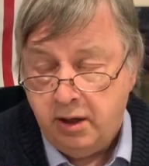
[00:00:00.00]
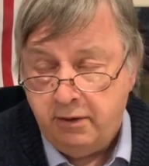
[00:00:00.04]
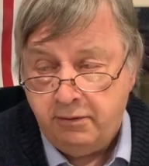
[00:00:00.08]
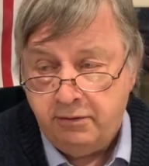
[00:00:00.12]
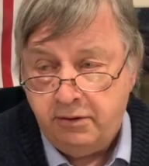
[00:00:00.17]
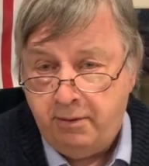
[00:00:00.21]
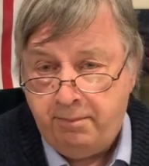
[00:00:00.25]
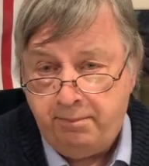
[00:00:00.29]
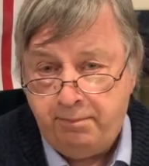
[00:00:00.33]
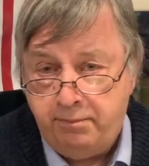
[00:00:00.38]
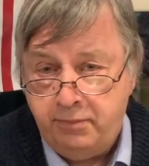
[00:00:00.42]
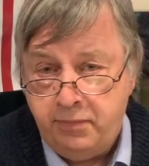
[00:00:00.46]

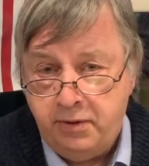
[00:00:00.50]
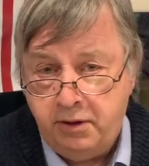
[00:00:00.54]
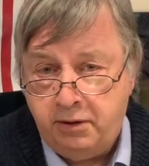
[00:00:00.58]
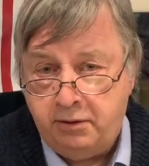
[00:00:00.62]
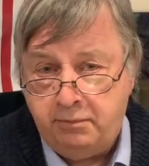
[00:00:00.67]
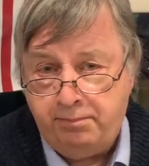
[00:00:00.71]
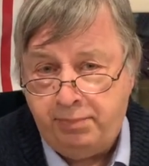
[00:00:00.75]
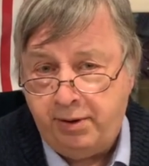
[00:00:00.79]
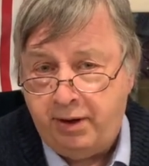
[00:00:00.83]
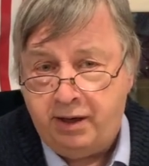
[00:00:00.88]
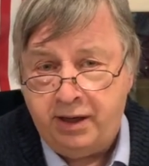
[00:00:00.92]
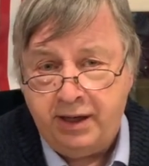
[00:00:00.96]
They're
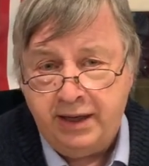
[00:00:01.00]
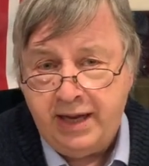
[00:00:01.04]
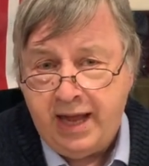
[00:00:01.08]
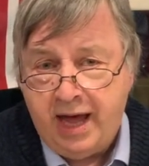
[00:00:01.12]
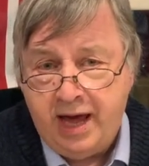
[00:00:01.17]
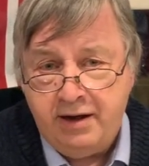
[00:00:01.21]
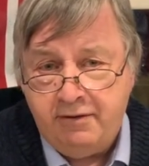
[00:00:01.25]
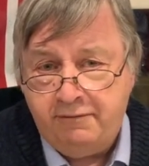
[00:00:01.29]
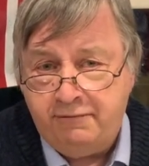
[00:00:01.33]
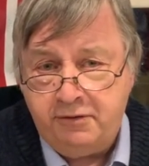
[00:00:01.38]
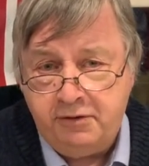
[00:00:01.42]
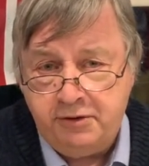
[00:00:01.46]
barely
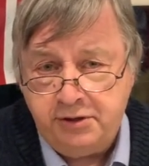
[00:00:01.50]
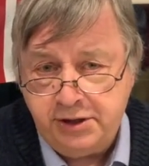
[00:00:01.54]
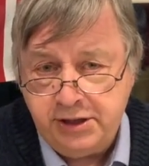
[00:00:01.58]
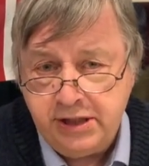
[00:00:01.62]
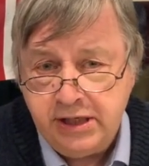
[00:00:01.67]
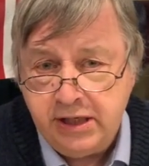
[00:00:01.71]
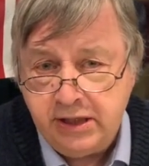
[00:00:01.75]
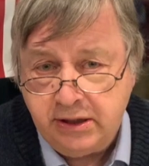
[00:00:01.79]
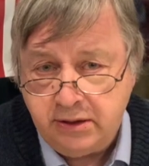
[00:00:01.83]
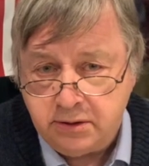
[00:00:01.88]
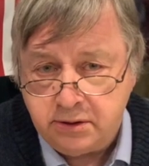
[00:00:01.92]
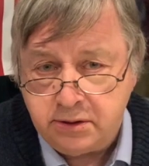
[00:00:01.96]
out of their
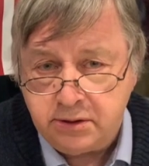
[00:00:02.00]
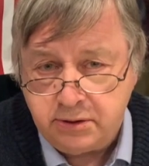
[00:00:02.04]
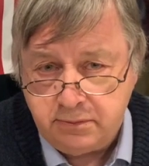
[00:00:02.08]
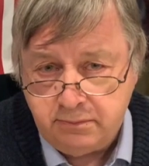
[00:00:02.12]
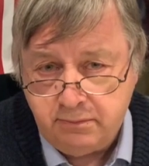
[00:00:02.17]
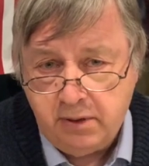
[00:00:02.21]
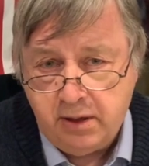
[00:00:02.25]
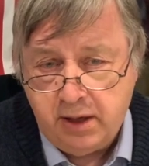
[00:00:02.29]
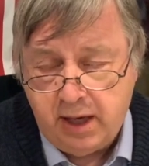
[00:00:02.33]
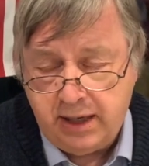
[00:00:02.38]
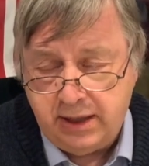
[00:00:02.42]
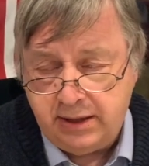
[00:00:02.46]
teens
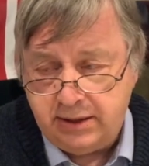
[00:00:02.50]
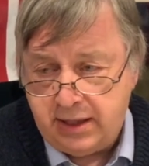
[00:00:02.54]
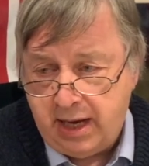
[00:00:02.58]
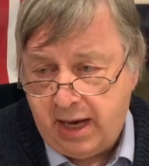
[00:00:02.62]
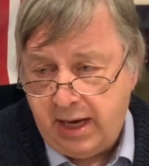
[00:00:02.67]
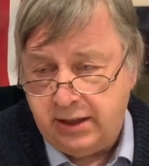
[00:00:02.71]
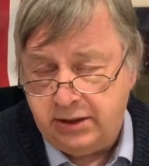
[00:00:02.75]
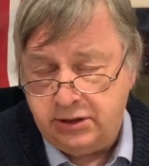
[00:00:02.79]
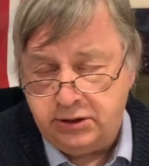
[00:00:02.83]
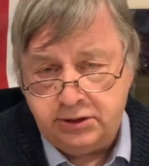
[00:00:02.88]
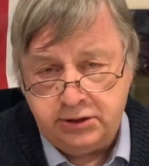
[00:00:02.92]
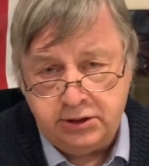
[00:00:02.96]

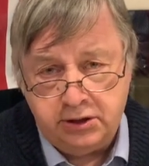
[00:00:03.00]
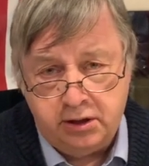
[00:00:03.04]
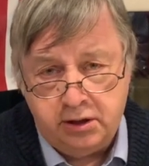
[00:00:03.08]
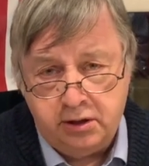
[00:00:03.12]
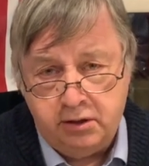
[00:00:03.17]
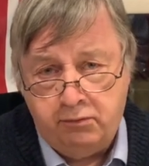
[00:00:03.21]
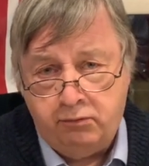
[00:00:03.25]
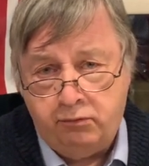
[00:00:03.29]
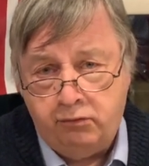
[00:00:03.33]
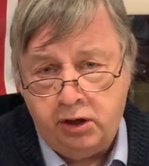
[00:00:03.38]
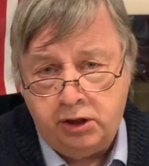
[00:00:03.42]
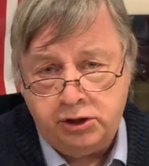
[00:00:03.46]
as
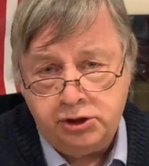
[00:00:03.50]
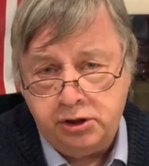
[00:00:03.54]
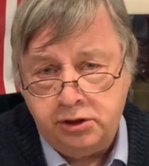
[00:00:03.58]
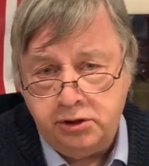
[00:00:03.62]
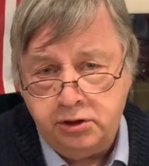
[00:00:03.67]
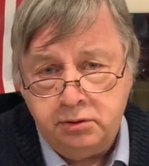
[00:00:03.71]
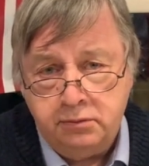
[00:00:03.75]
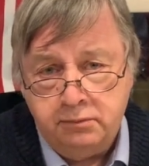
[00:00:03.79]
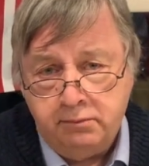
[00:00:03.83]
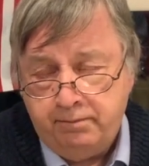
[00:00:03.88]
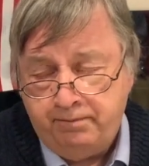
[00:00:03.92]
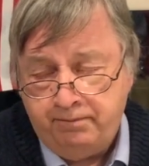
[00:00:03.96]

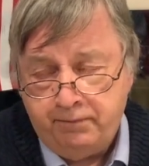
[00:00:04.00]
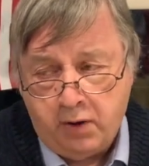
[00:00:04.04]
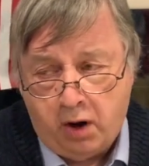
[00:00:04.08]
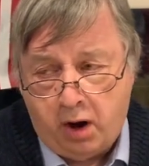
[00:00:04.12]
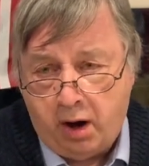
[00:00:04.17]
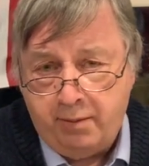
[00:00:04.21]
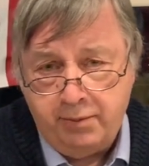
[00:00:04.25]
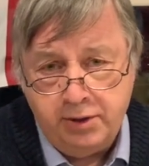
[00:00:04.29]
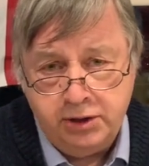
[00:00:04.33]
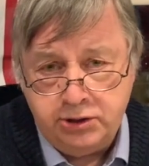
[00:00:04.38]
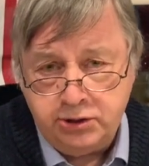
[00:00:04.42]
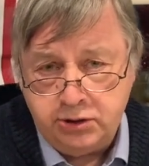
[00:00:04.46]
Russian
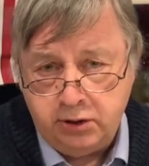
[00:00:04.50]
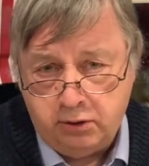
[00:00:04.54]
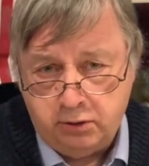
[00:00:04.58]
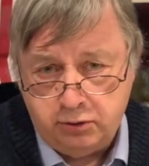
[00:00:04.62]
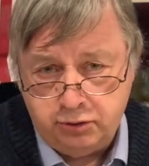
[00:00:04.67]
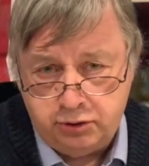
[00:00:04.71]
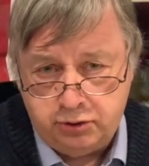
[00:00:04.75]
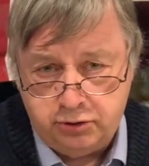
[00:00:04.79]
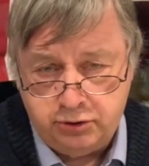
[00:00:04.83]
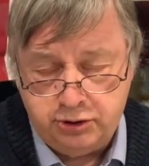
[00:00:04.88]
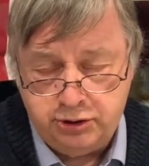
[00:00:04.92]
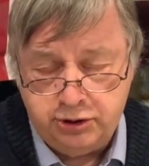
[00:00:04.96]
army
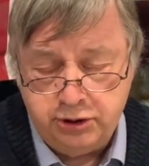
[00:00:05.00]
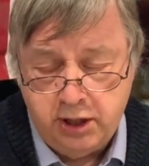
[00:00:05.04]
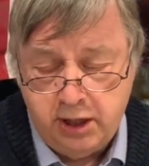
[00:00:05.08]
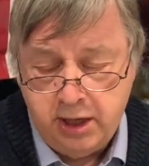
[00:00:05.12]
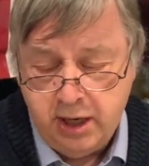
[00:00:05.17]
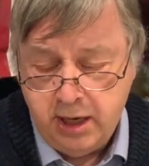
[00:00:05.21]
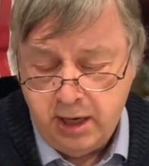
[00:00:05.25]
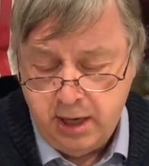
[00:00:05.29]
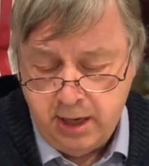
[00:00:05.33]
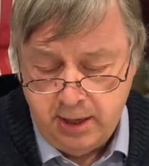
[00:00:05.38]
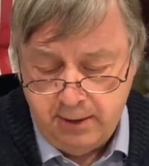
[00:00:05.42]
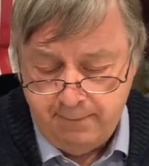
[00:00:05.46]
soldiers.
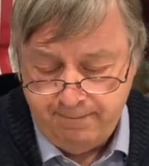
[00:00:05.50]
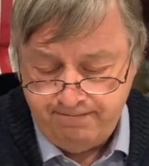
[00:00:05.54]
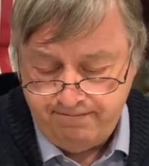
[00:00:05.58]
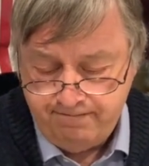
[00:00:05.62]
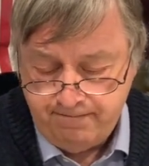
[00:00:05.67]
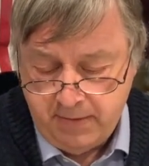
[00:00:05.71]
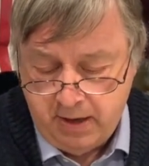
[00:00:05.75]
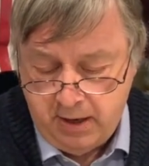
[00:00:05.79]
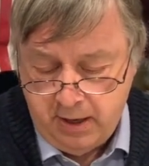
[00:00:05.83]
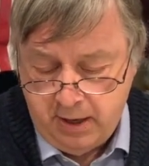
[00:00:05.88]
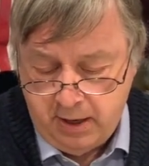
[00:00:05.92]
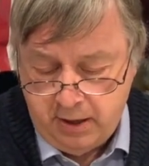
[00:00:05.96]

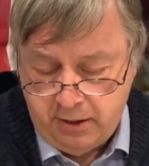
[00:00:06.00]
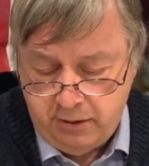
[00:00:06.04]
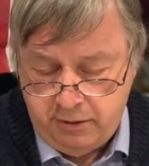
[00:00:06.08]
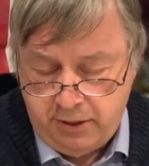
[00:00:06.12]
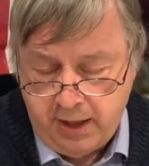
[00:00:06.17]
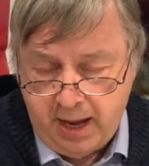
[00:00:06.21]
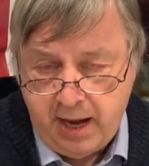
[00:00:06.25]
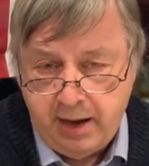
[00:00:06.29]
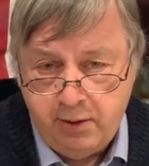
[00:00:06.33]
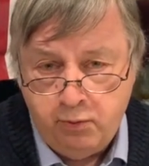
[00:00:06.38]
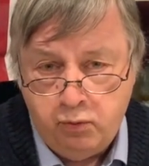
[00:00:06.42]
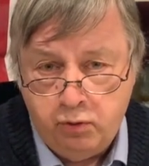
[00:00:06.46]

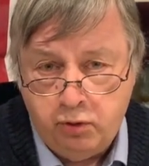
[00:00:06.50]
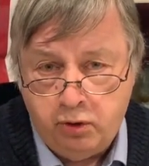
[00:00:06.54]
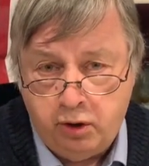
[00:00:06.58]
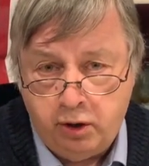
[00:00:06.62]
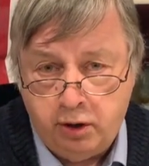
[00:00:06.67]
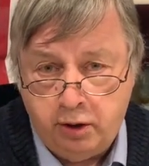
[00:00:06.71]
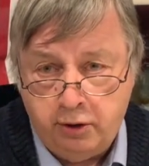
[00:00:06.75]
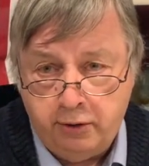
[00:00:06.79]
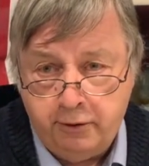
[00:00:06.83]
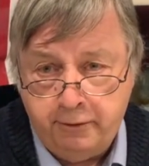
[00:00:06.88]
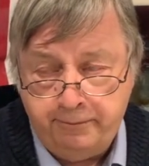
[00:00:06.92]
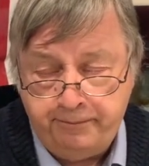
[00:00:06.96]
They
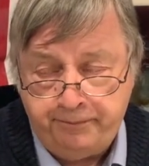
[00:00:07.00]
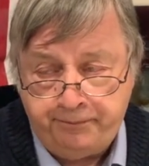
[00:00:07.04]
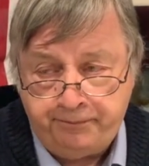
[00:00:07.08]
were